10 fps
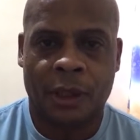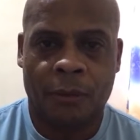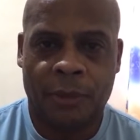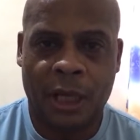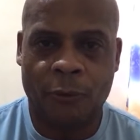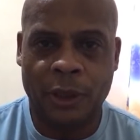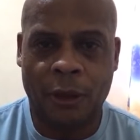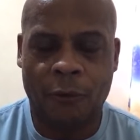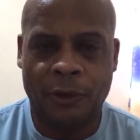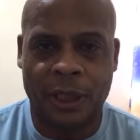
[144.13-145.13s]
But I went
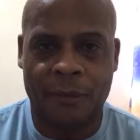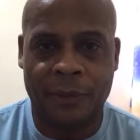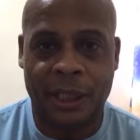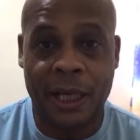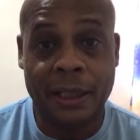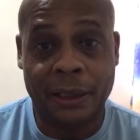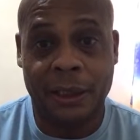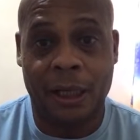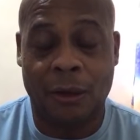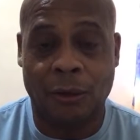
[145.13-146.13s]
over there, man. I had to get
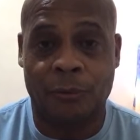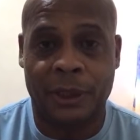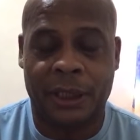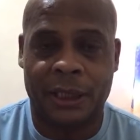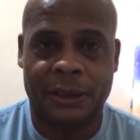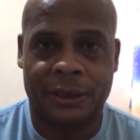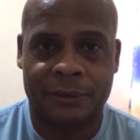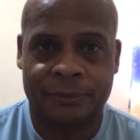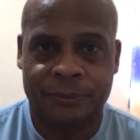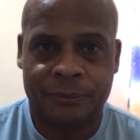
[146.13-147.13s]
on them because
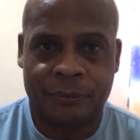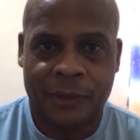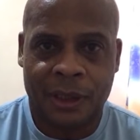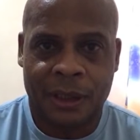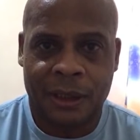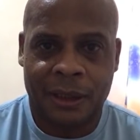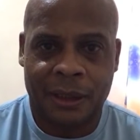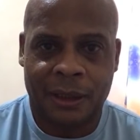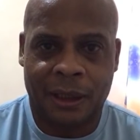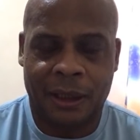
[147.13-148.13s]

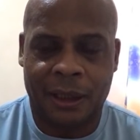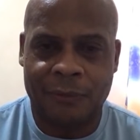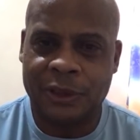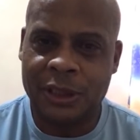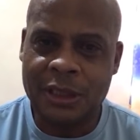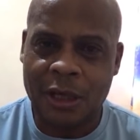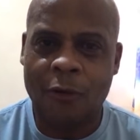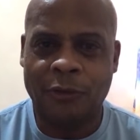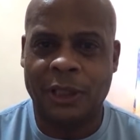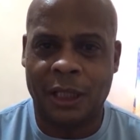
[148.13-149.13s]
I was just
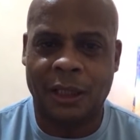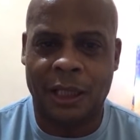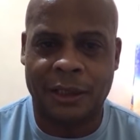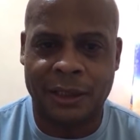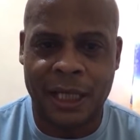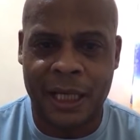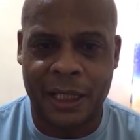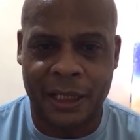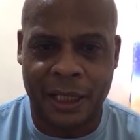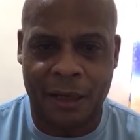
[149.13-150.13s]
over there the other
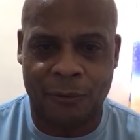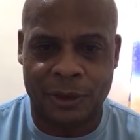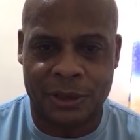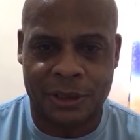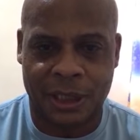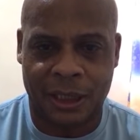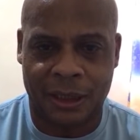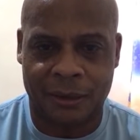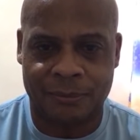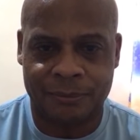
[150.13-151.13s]
day, and I was
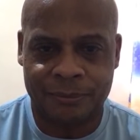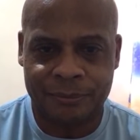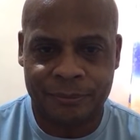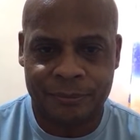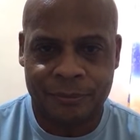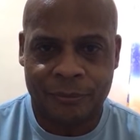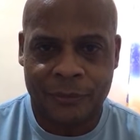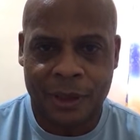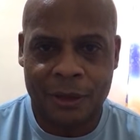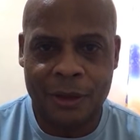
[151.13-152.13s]

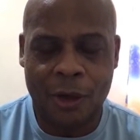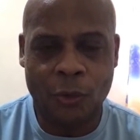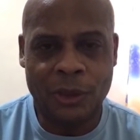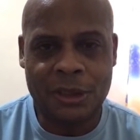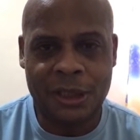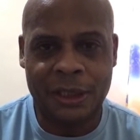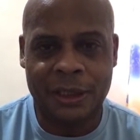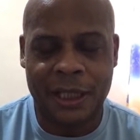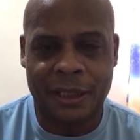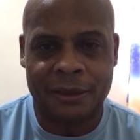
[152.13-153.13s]
noticing
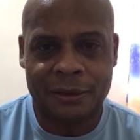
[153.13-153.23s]
that